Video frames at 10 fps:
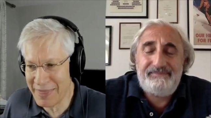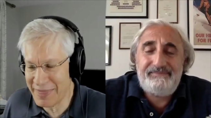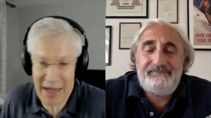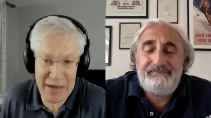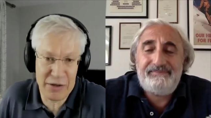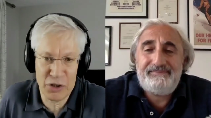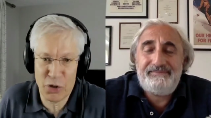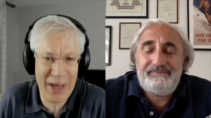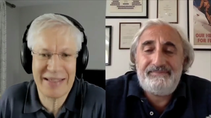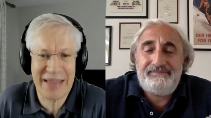Speaker 1: then
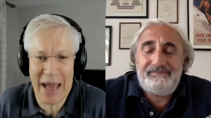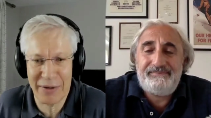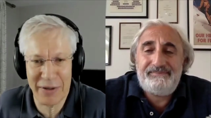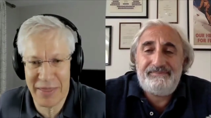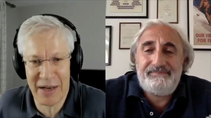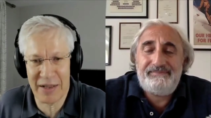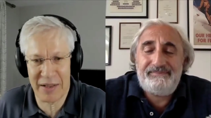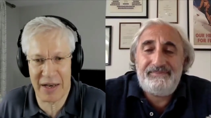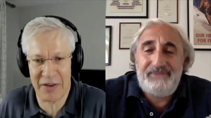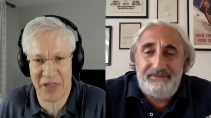you get that. Then,
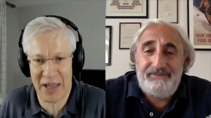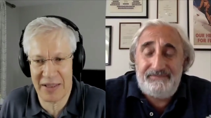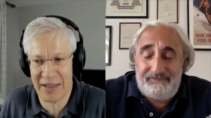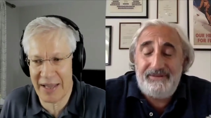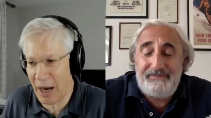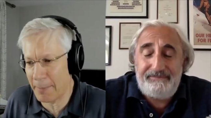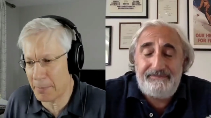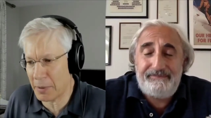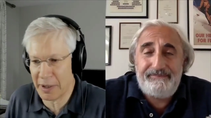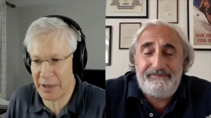then if they, they yep.
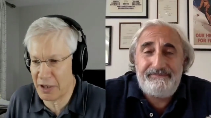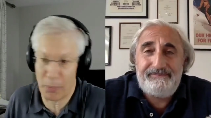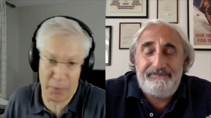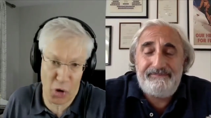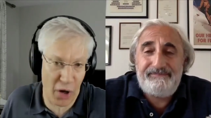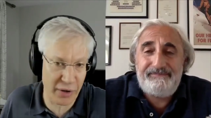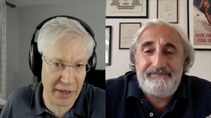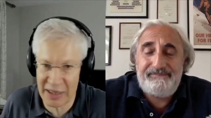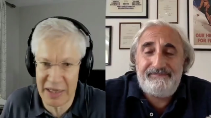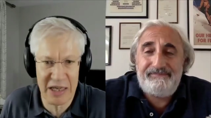come and they don't belong,
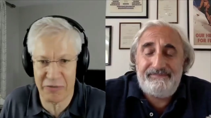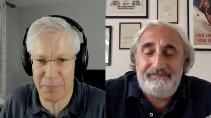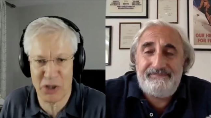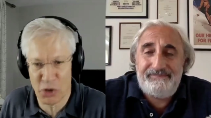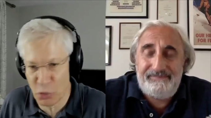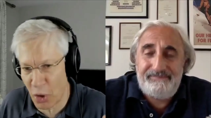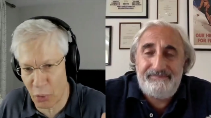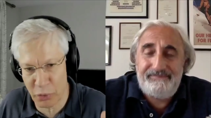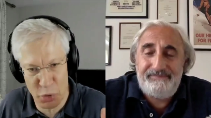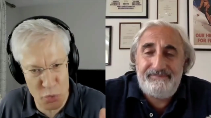they leave, but you
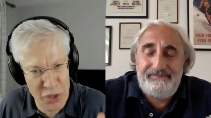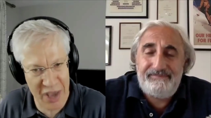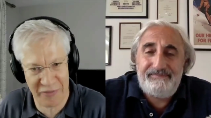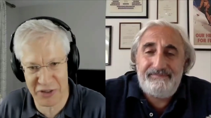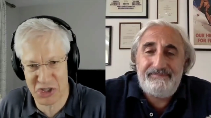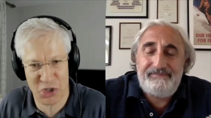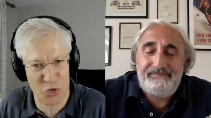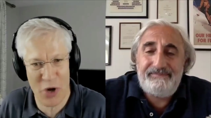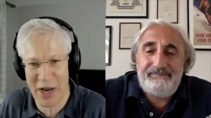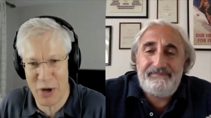don't, you never
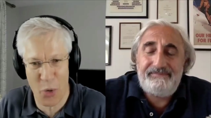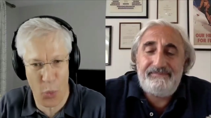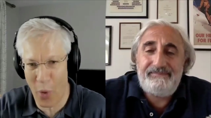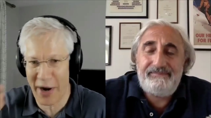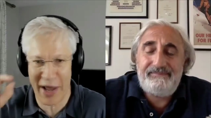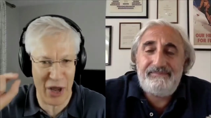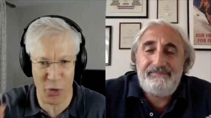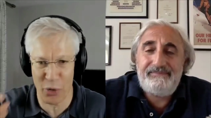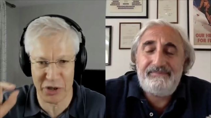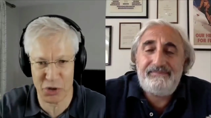surrender one
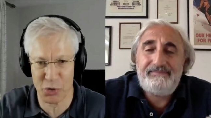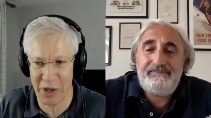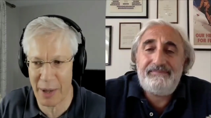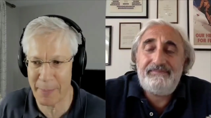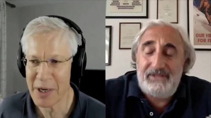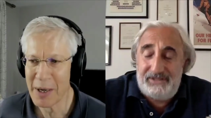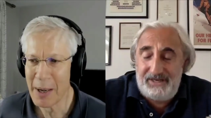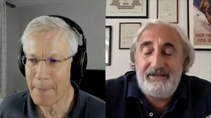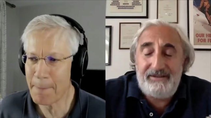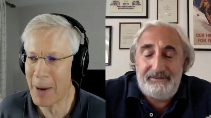iota to them.
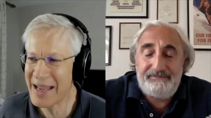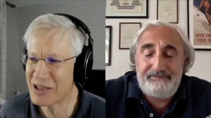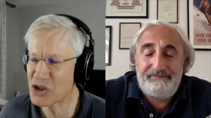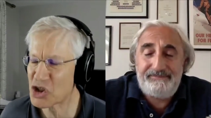Exactly. My